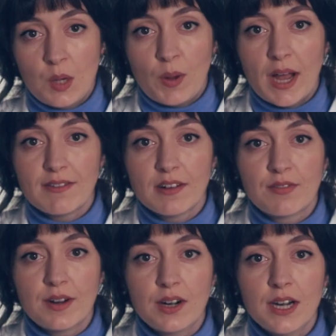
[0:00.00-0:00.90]
We have a
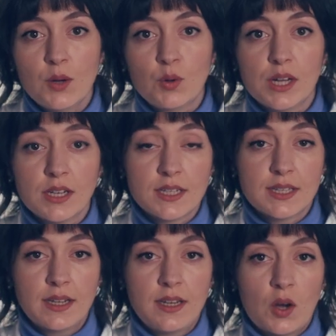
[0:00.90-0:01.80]
fairly good
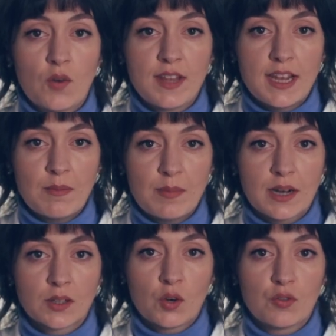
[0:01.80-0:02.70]
understanding of the
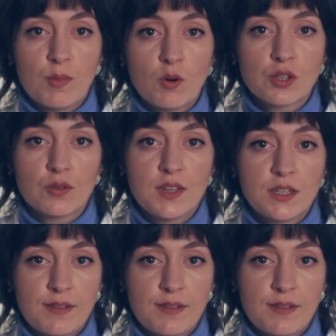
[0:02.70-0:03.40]
impact of most of these